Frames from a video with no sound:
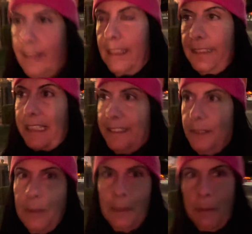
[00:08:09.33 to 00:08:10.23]
It's actually
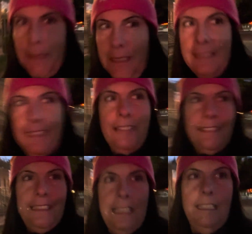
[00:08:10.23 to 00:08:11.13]
really pretty nice out
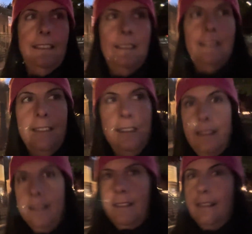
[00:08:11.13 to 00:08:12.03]
tonight.
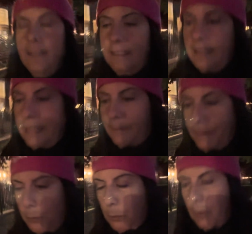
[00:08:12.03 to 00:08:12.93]
A lot of
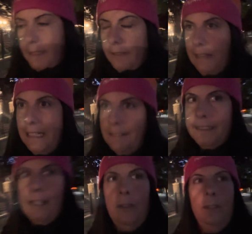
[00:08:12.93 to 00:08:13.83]
people walking around,
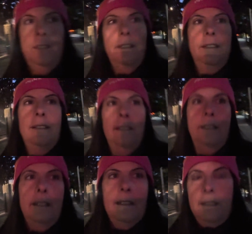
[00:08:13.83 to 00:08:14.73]
so
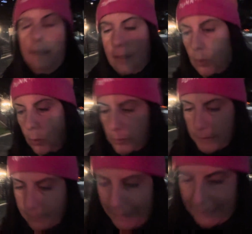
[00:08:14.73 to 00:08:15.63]

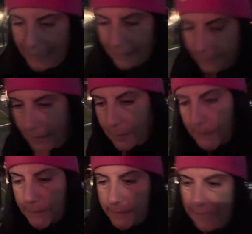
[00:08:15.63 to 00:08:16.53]
holding my hand up
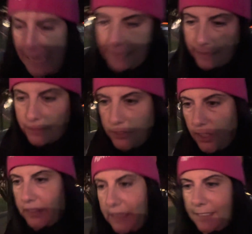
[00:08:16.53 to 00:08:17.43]
and chatting and
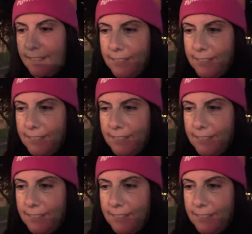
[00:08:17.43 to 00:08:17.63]
talking.